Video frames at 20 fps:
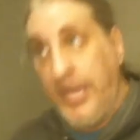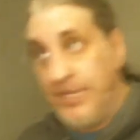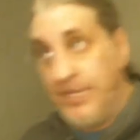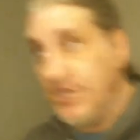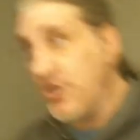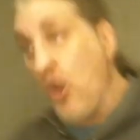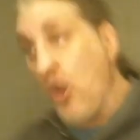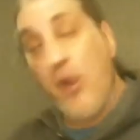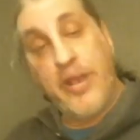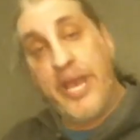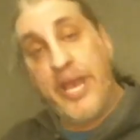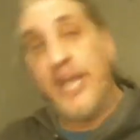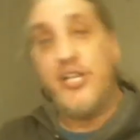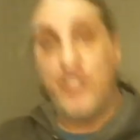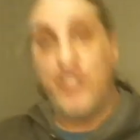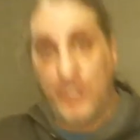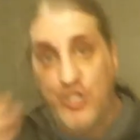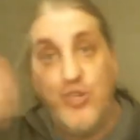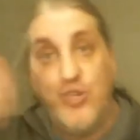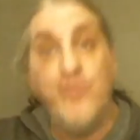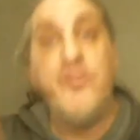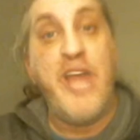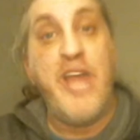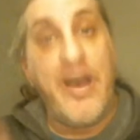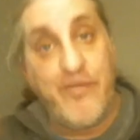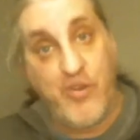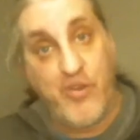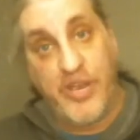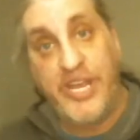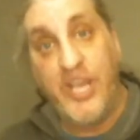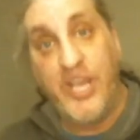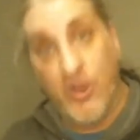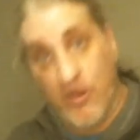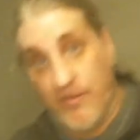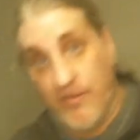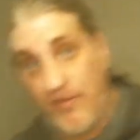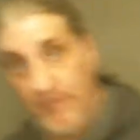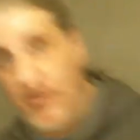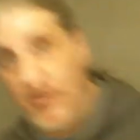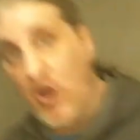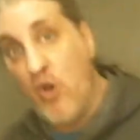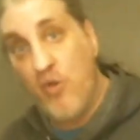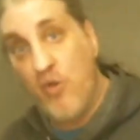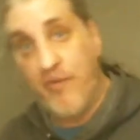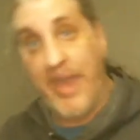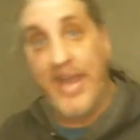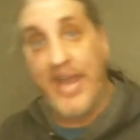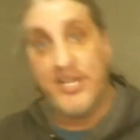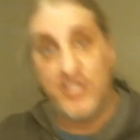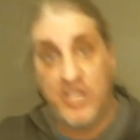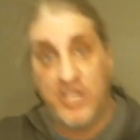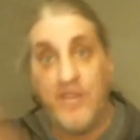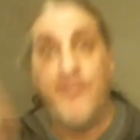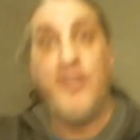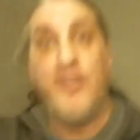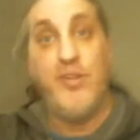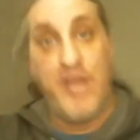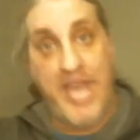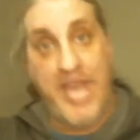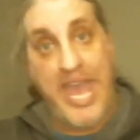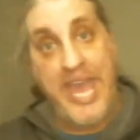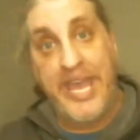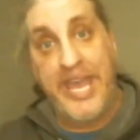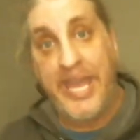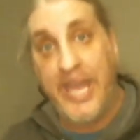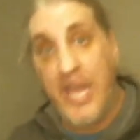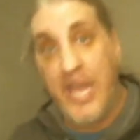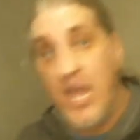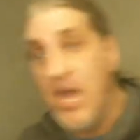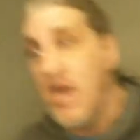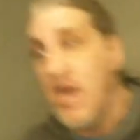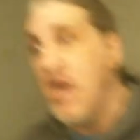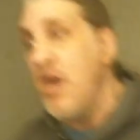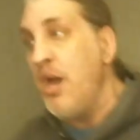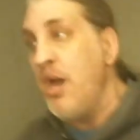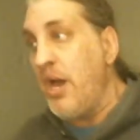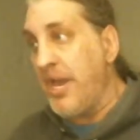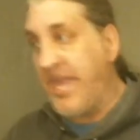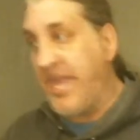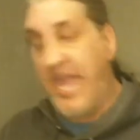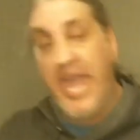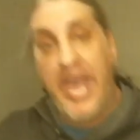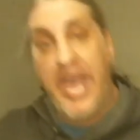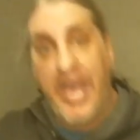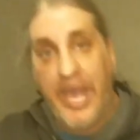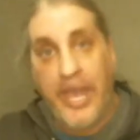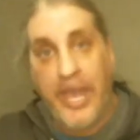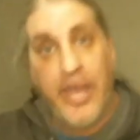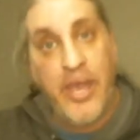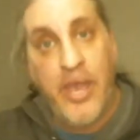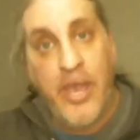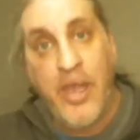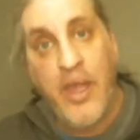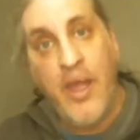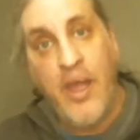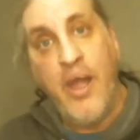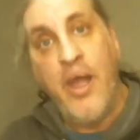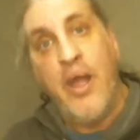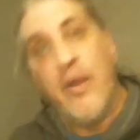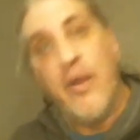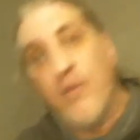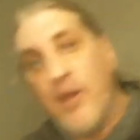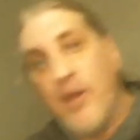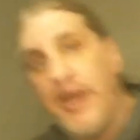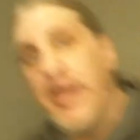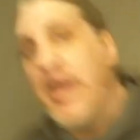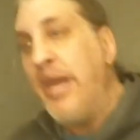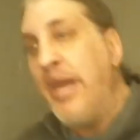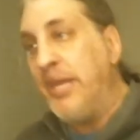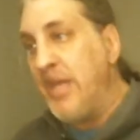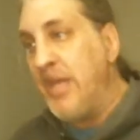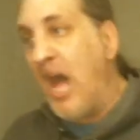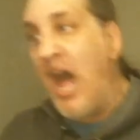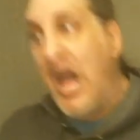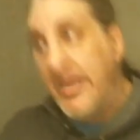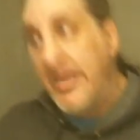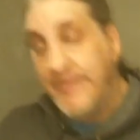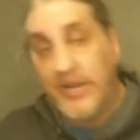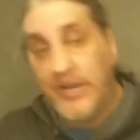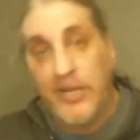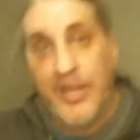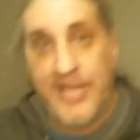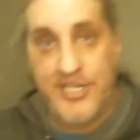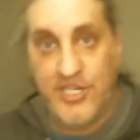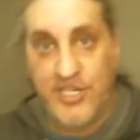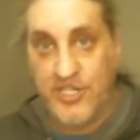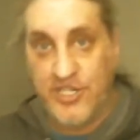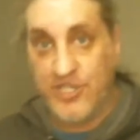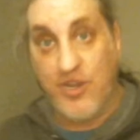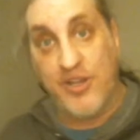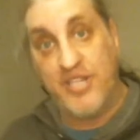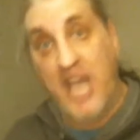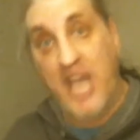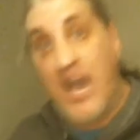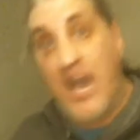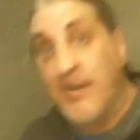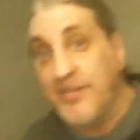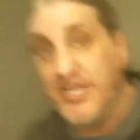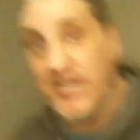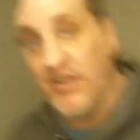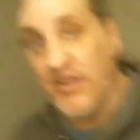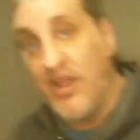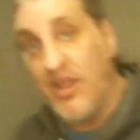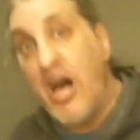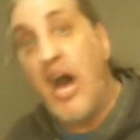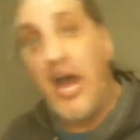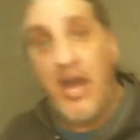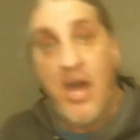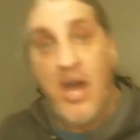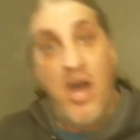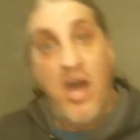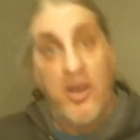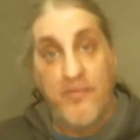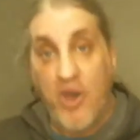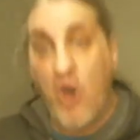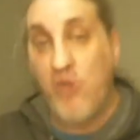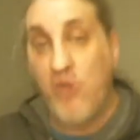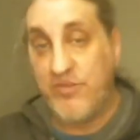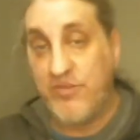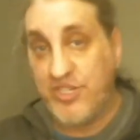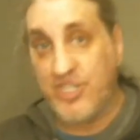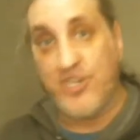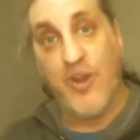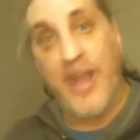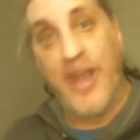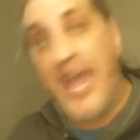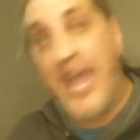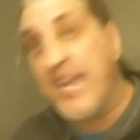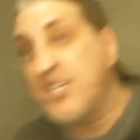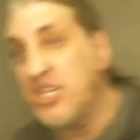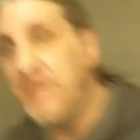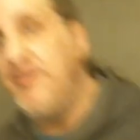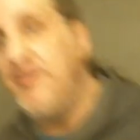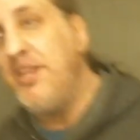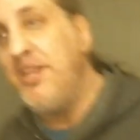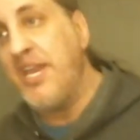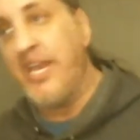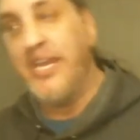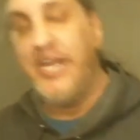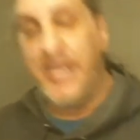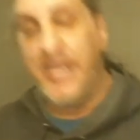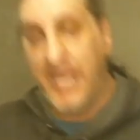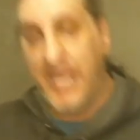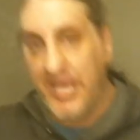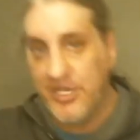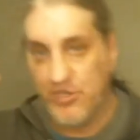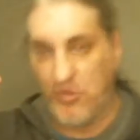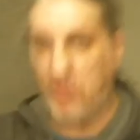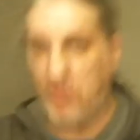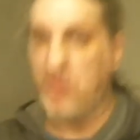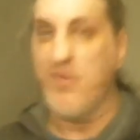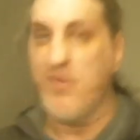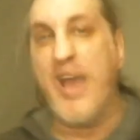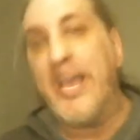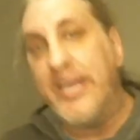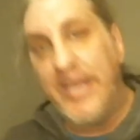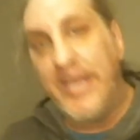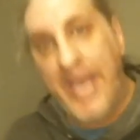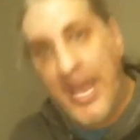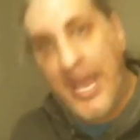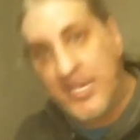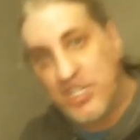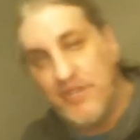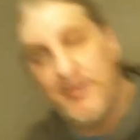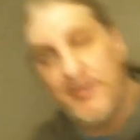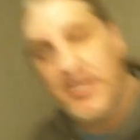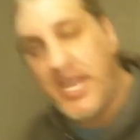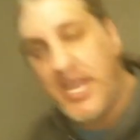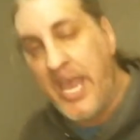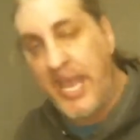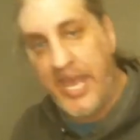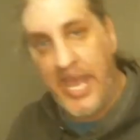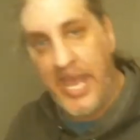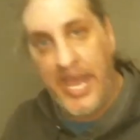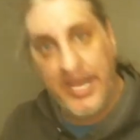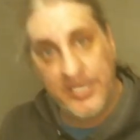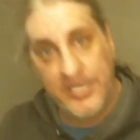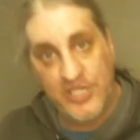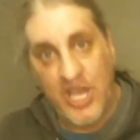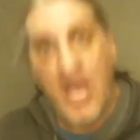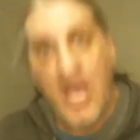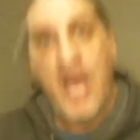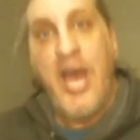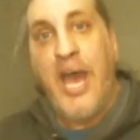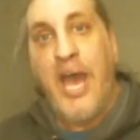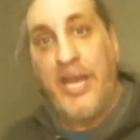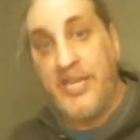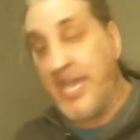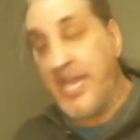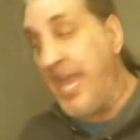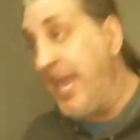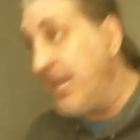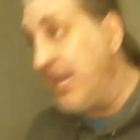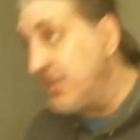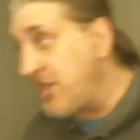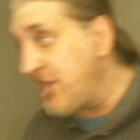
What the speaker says: Dark Ages, you never hear of a Pope excommunicating a king. Right? In the High Middle Ages, it starts happening a lot. Popes start excommunicating kings or threatening to excommunicate kings, and the kings